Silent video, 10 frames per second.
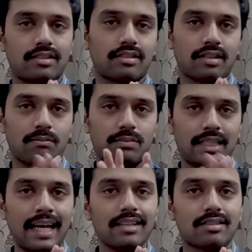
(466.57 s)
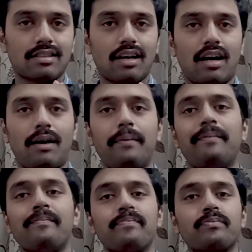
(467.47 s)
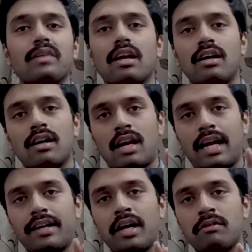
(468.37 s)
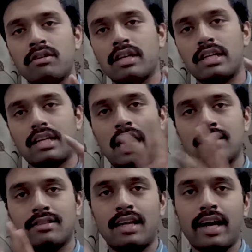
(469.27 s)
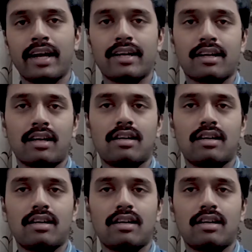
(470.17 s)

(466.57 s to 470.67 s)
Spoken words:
some text, right now you can translate